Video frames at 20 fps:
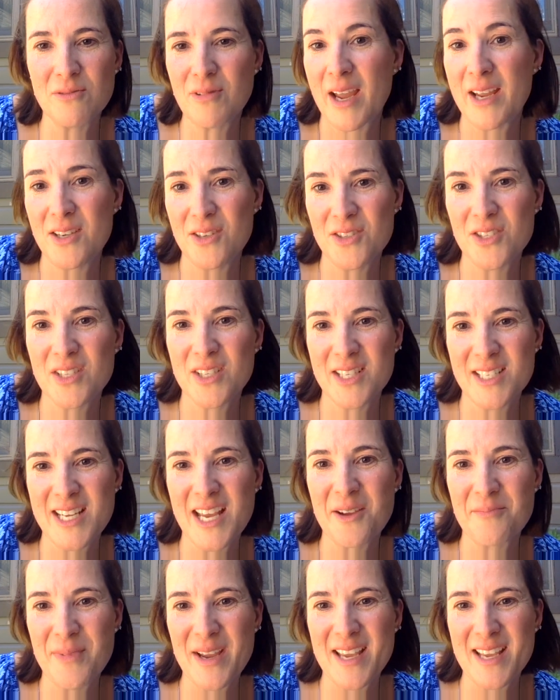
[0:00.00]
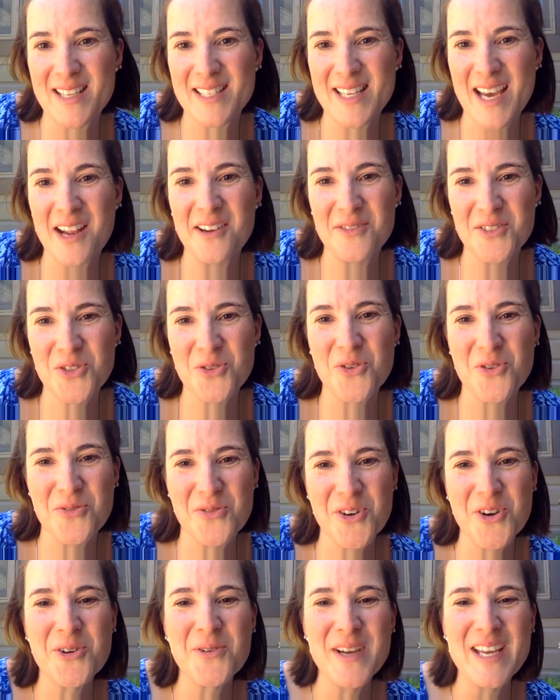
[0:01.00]
usually take my kids out of school
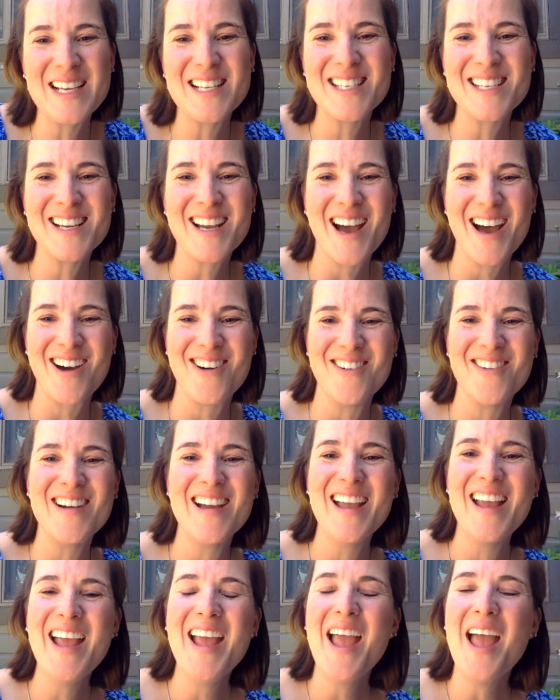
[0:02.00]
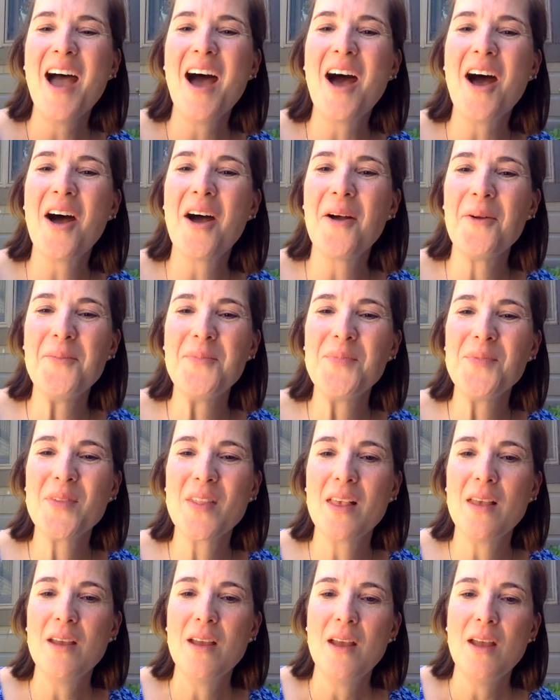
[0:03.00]
for a week to go.
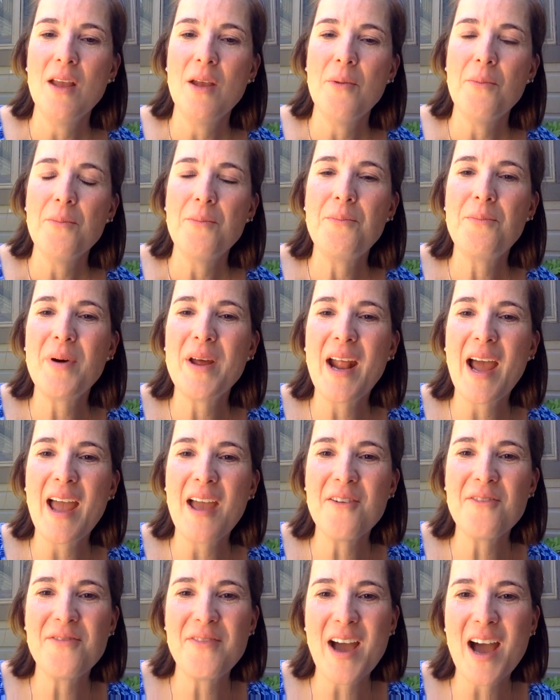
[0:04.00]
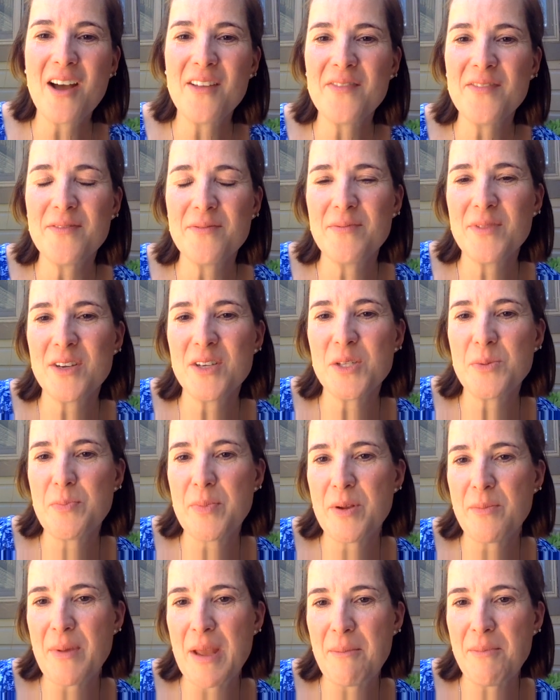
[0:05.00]
But I have found there's
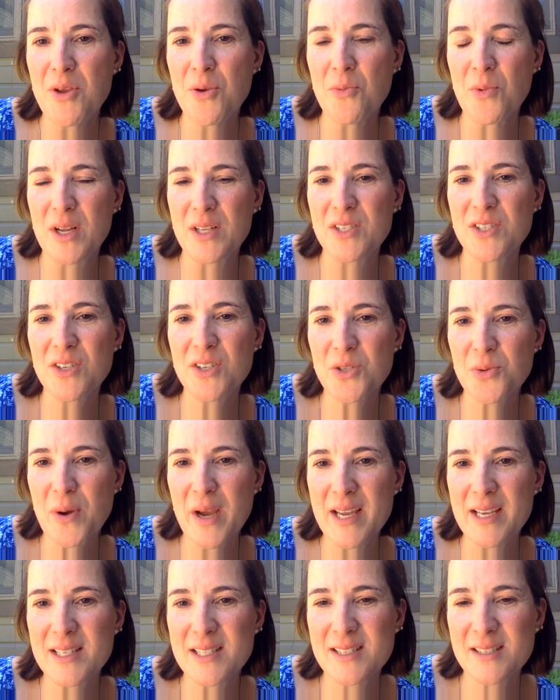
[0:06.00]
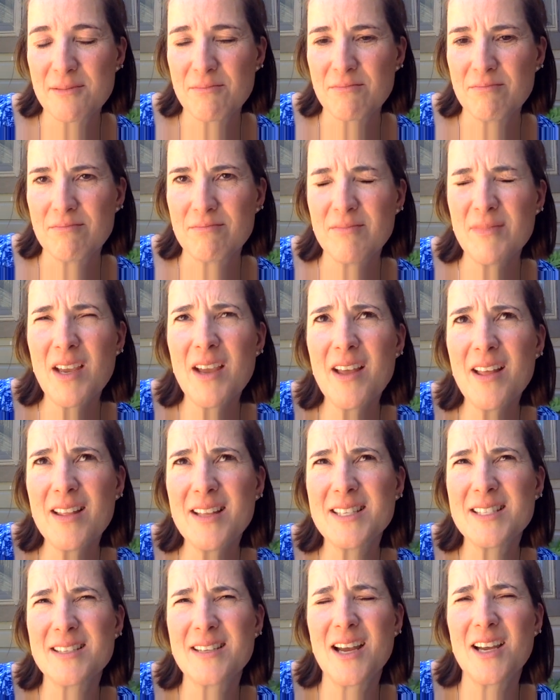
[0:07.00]
been maybe once or twice, no,
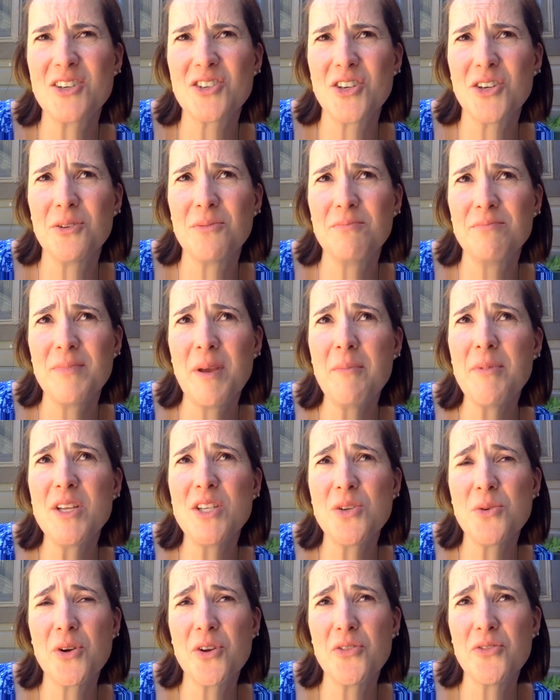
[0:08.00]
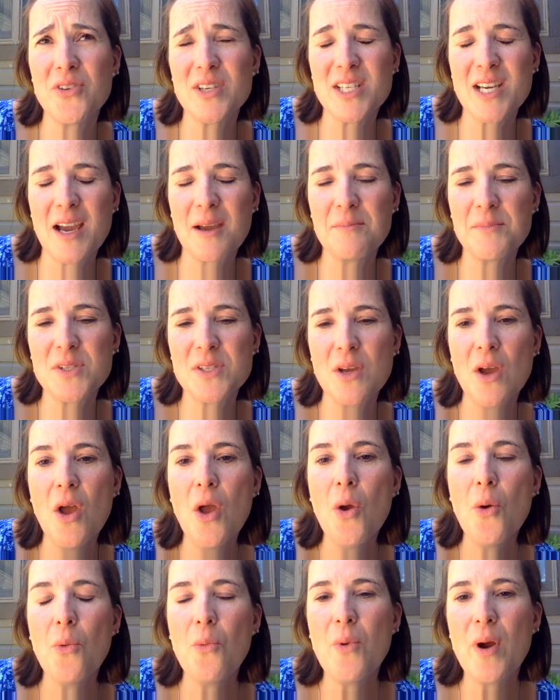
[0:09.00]
that's not true, maybe 2 or 3 times,
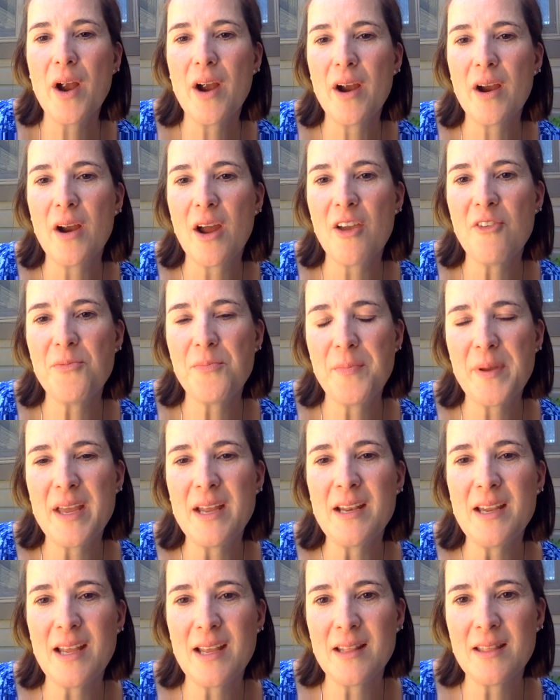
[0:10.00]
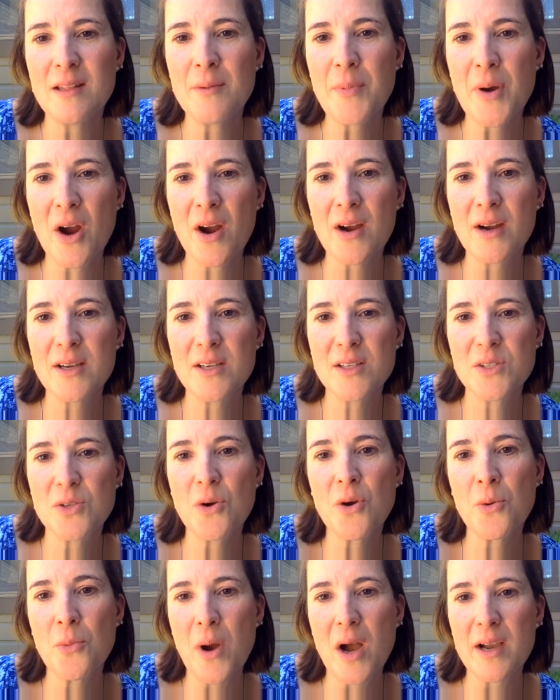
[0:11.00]
where I've been in the parks
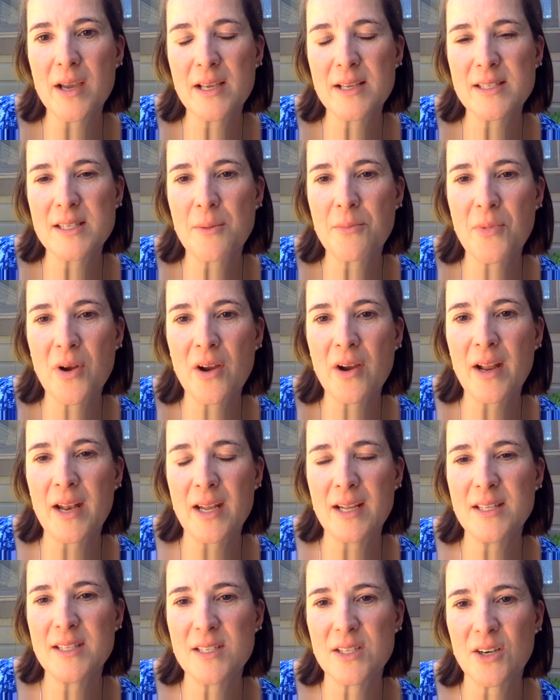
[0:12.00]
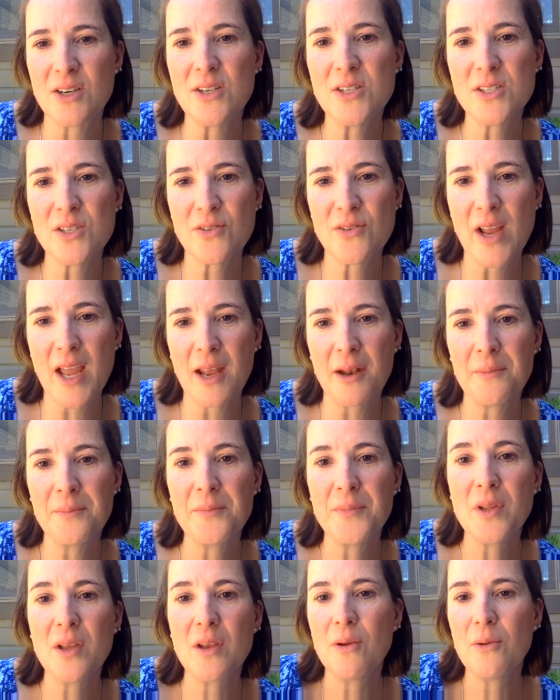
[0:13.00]
or walking somewhere and it starts to rain.
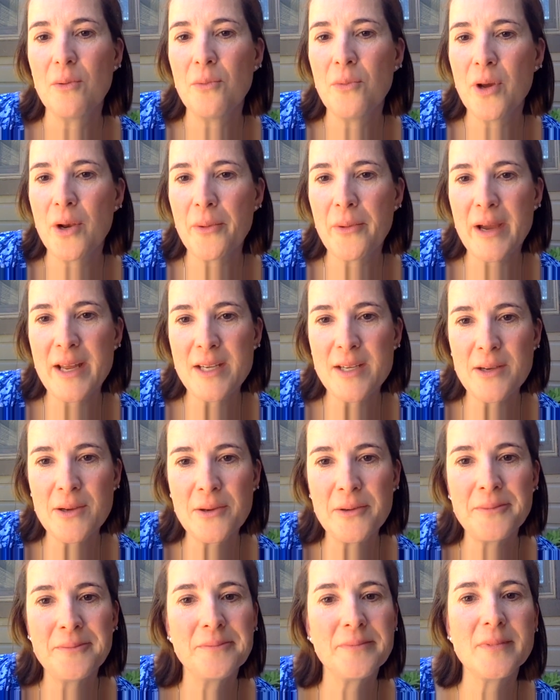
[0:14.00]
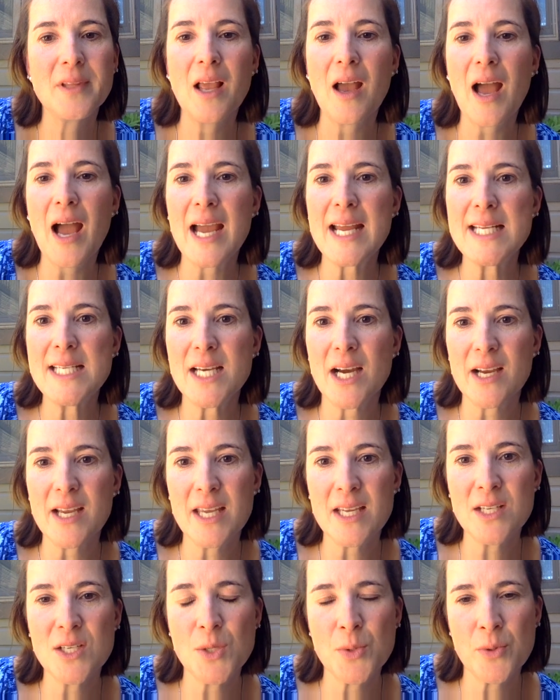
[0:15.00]
What do? I
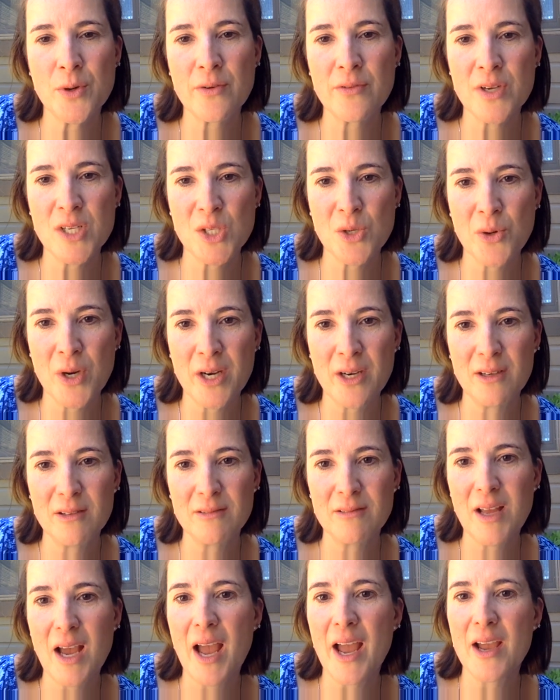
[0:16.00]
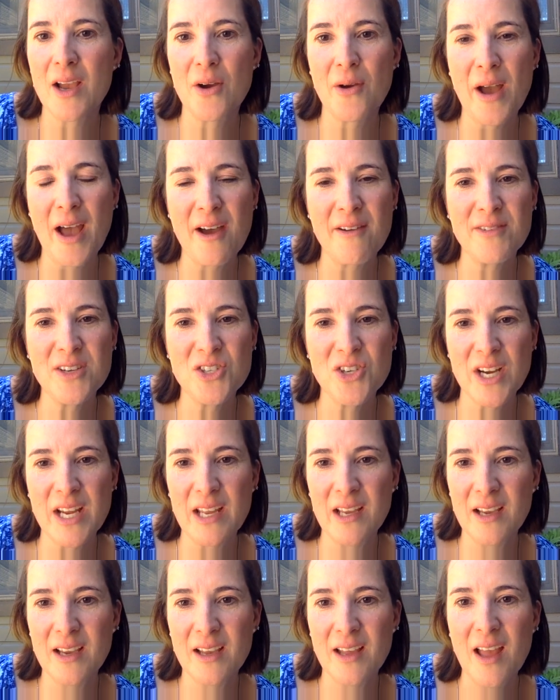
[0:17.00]
duck into a resort. I go have a
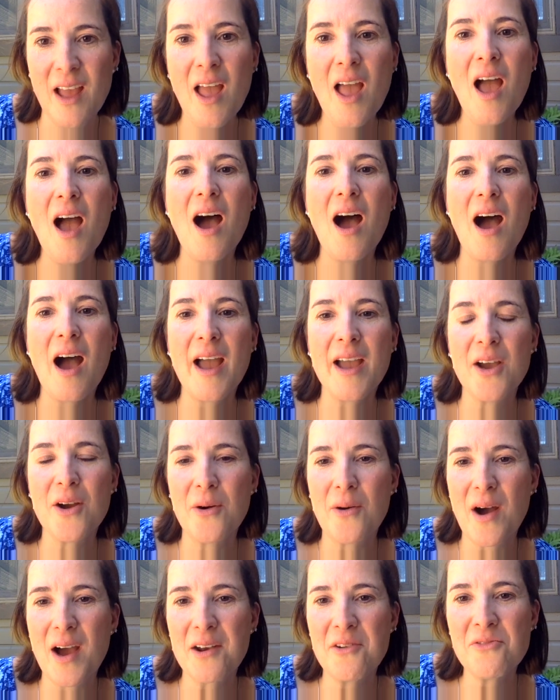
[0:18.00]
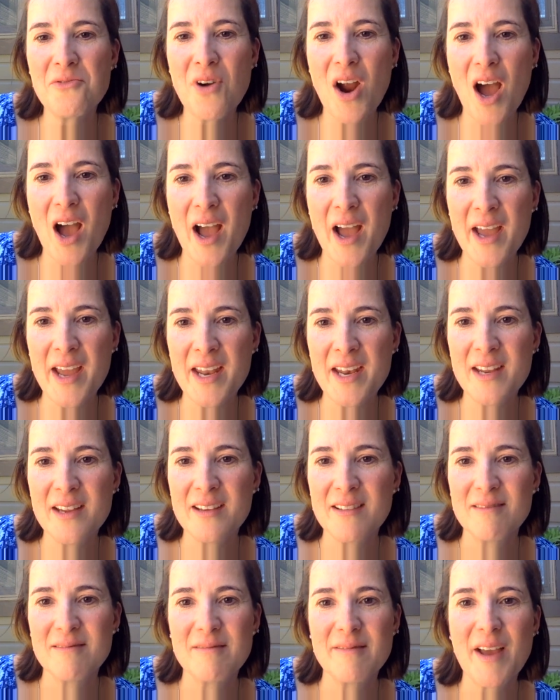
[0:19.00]
drink. I go on a ride.
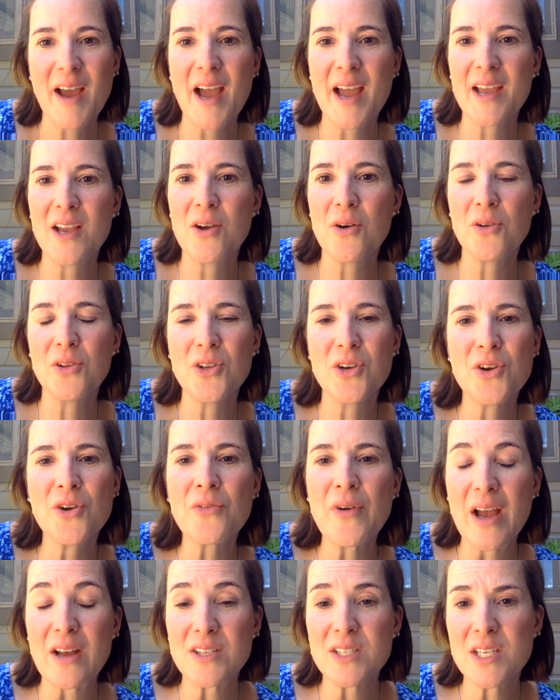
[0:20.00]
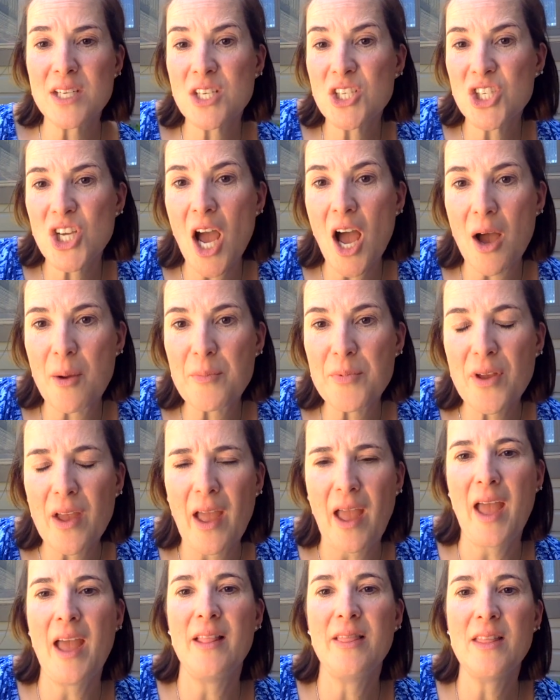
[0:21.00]
I go look around in a shop,
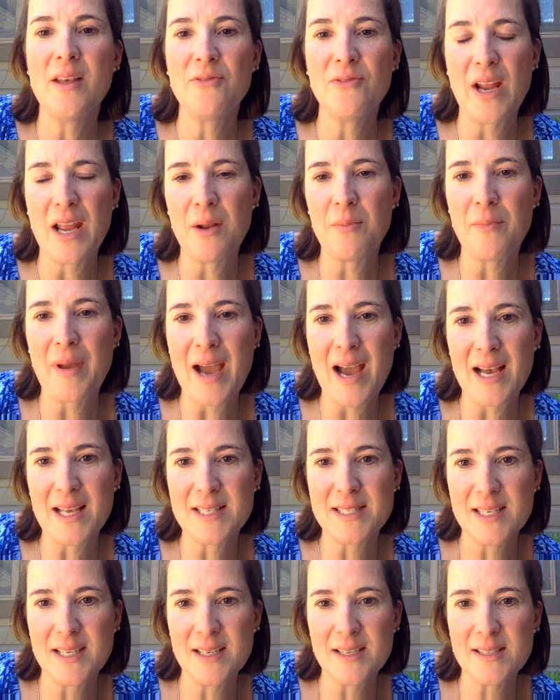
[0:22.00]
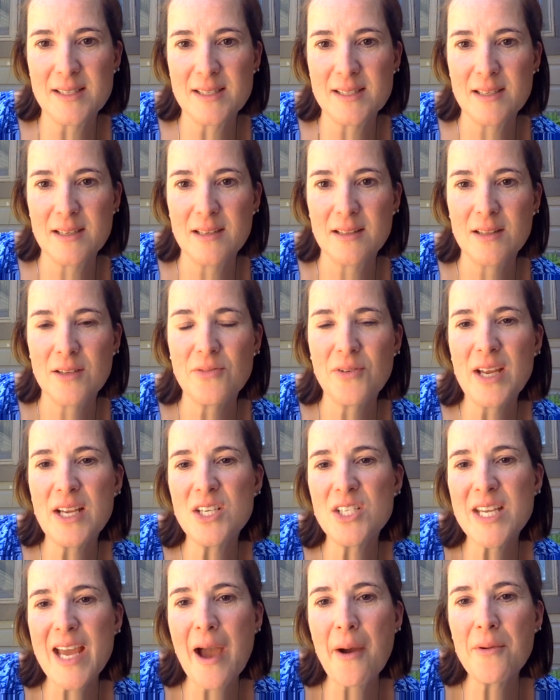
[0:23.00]
and the rain passes. The
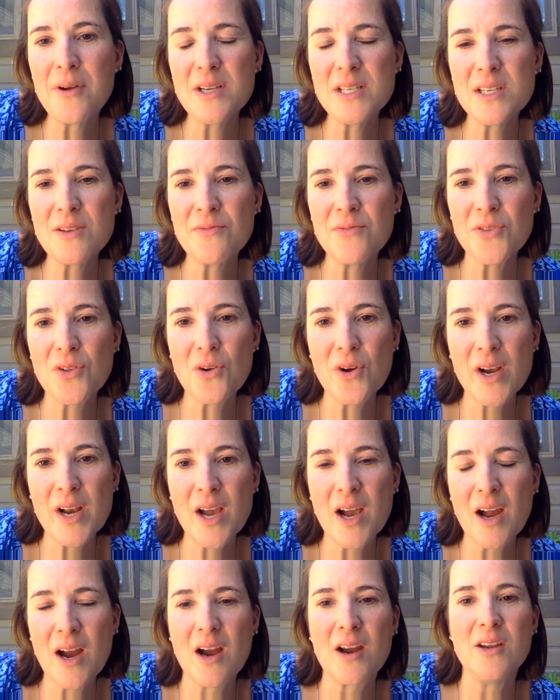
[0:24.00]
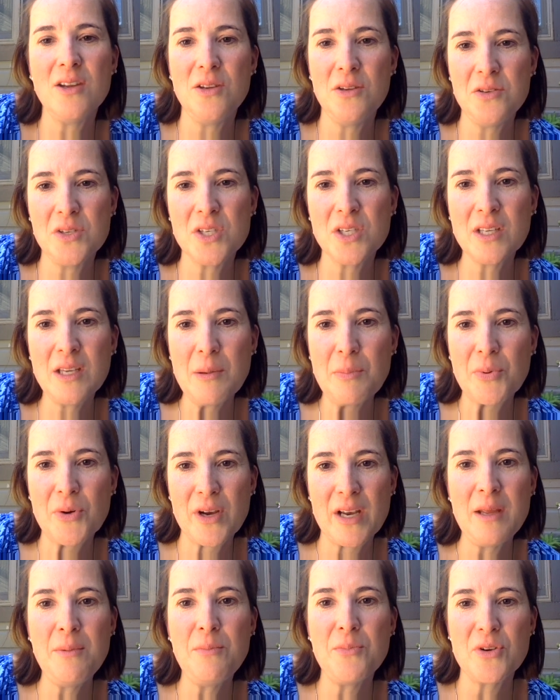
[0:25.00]
rain showers in Florida are usually
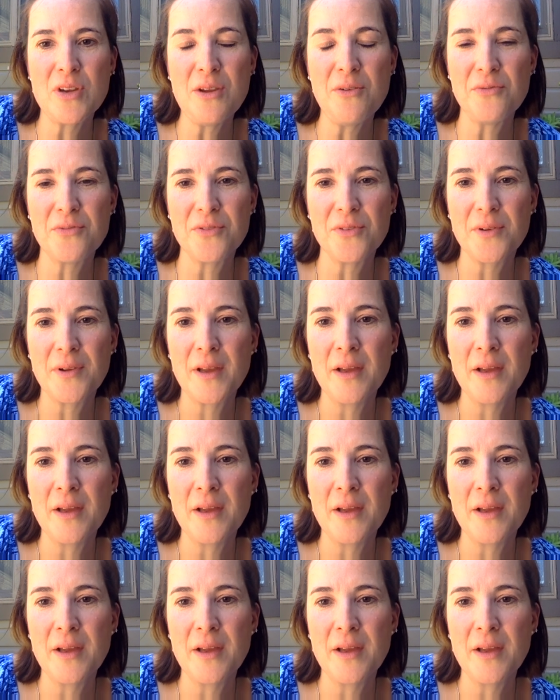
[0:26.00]
pretty brief,